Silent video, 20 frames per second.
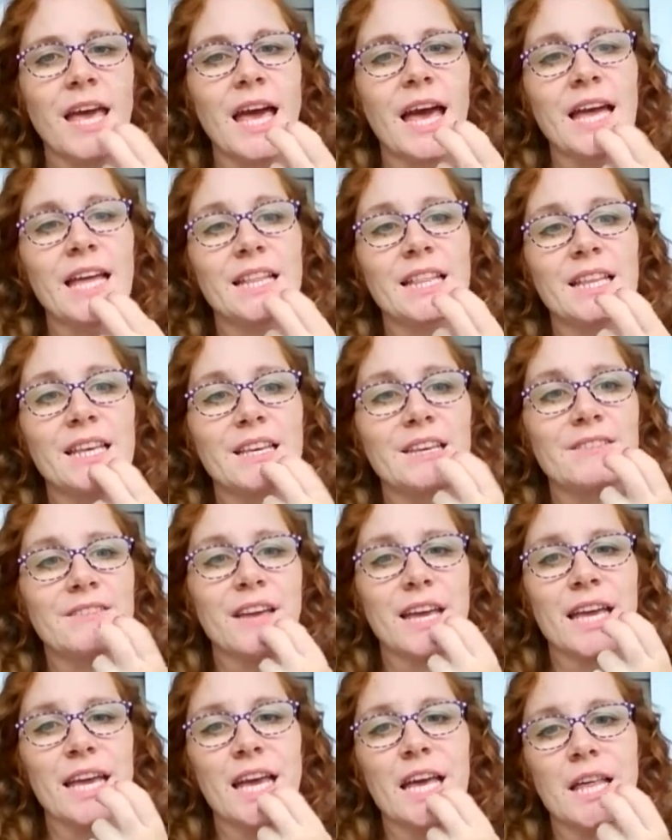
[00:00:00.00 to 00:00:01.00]
I live
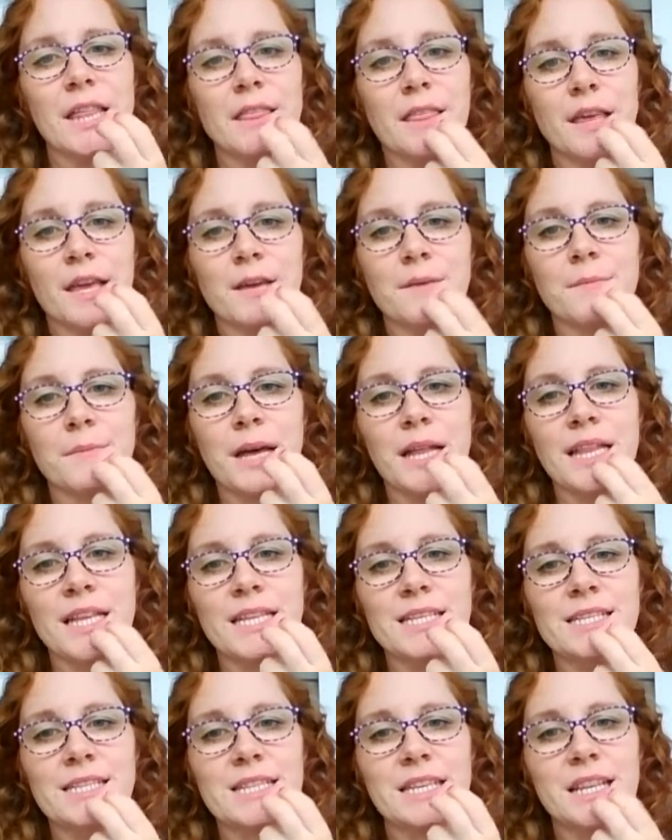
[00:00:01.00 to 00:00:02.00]
a healthy and
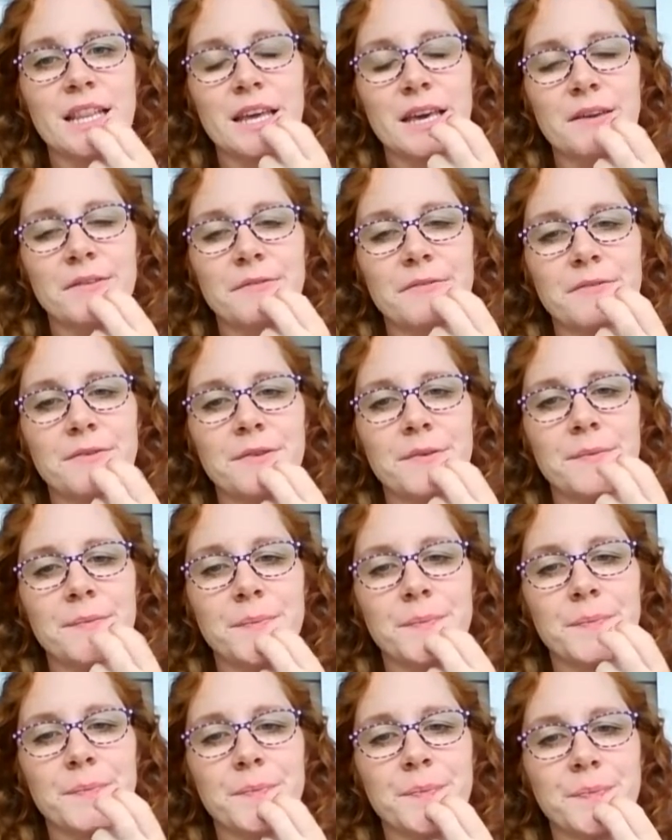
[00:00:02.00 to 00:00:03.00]
balanced life.
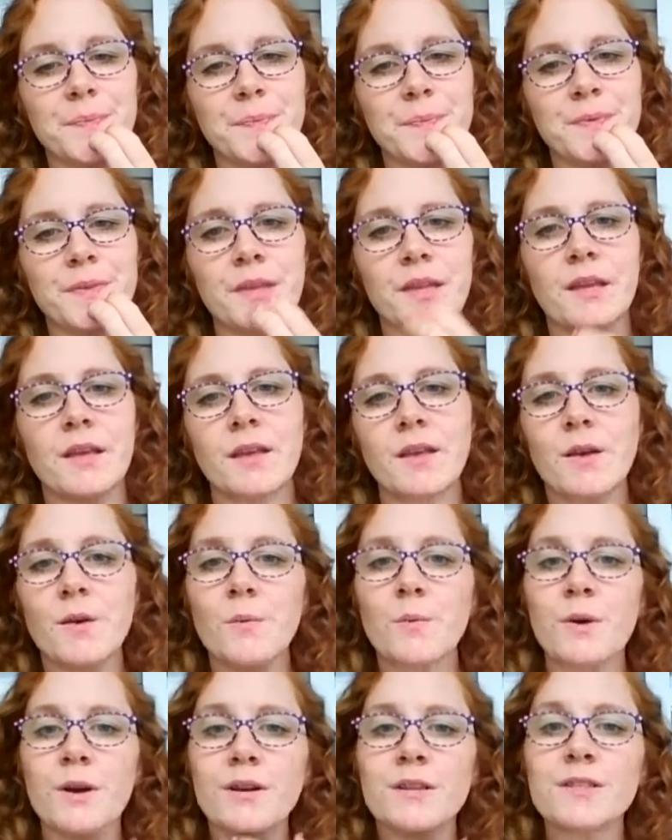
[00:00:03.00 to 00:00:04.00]

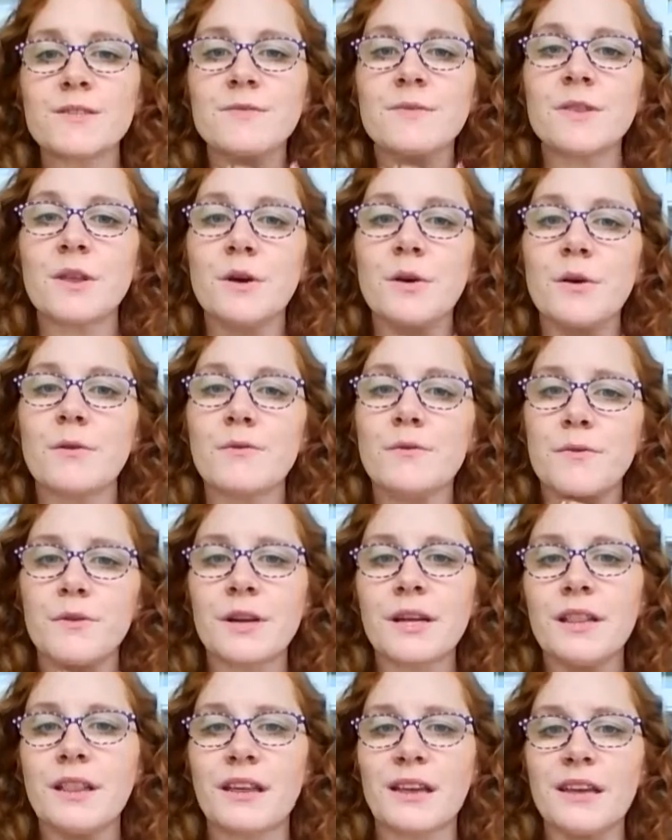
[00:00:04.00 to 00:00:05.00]
Words flow
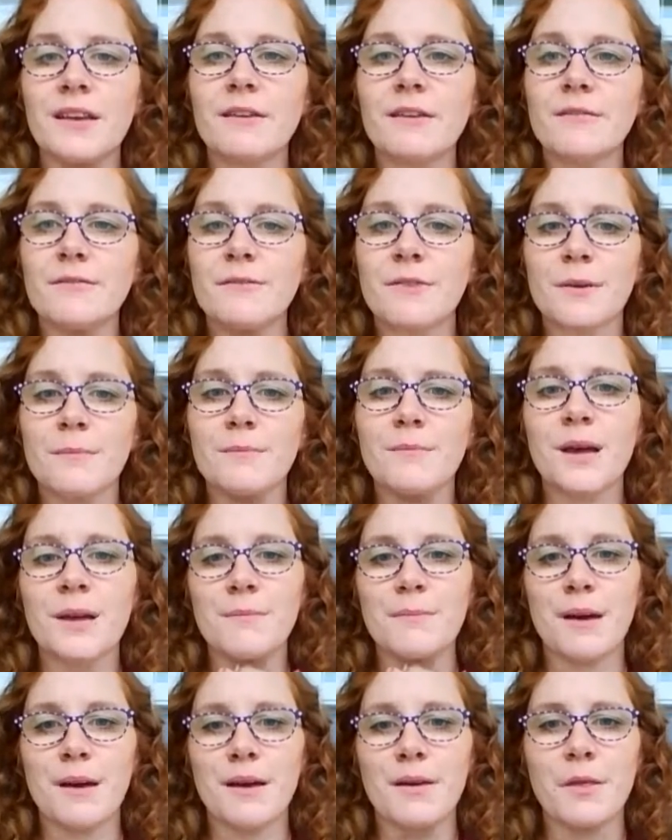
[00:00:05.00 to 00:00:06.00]
freely from
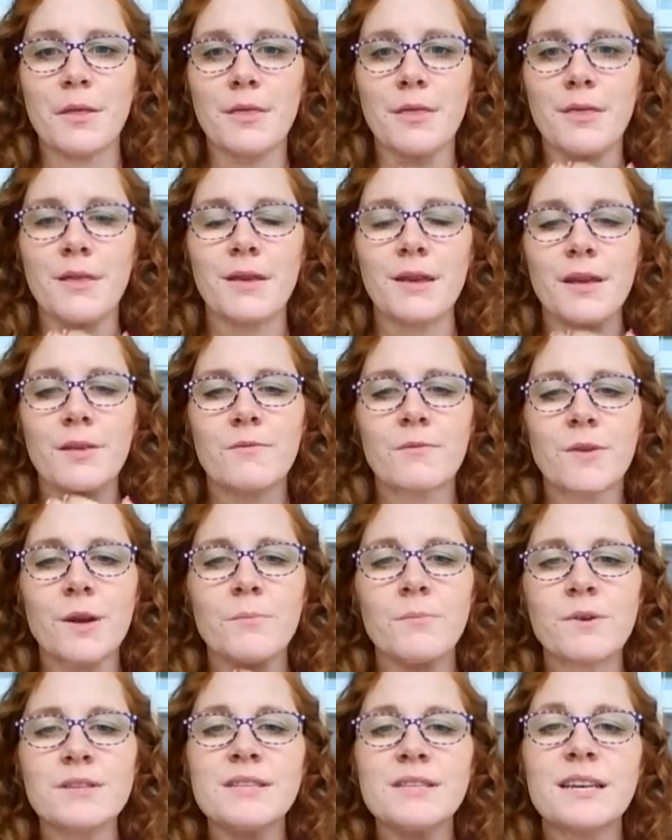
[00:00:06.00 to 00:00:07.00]
my mouth,
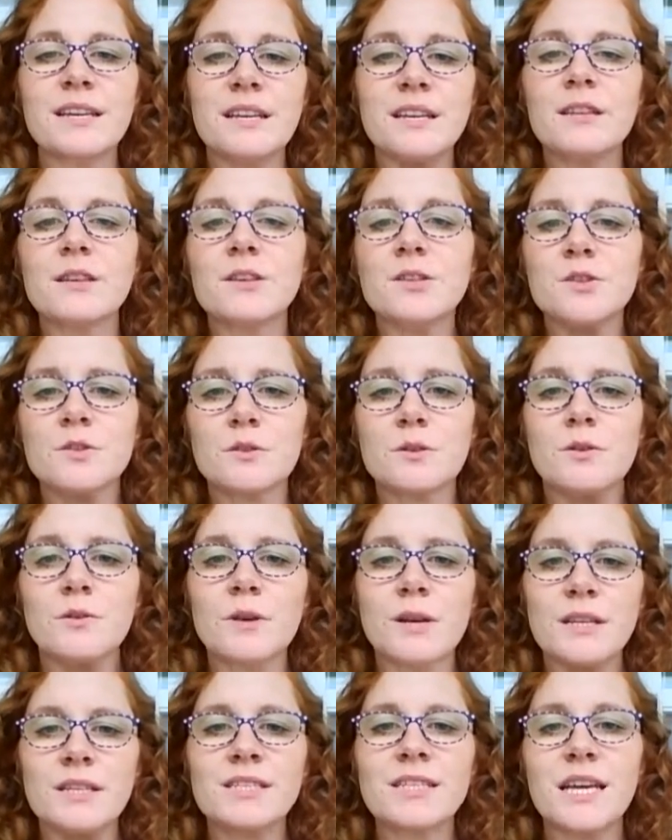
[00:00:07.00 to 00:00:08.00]
representing the true
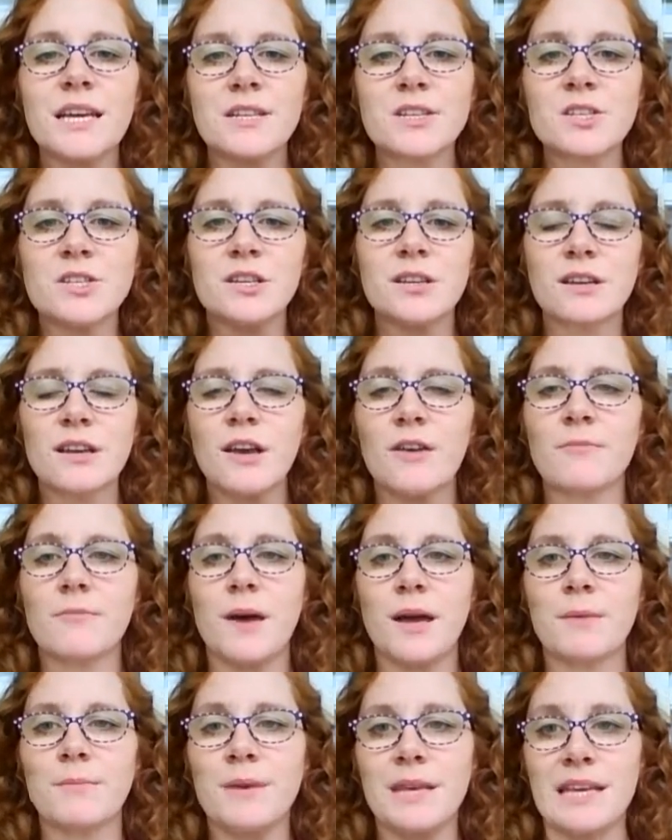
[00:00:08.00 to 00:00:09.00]
intention of
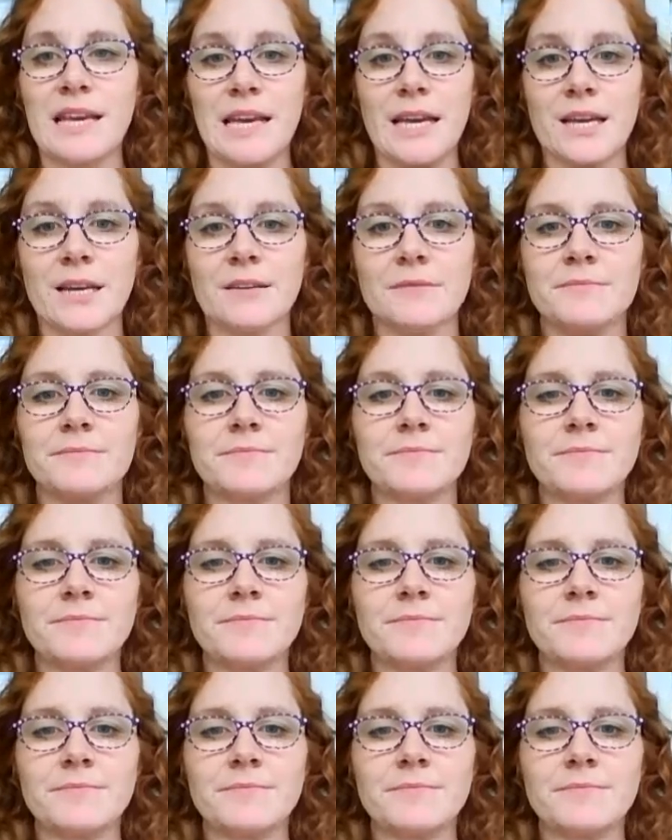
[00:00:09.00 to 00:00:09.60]
my being.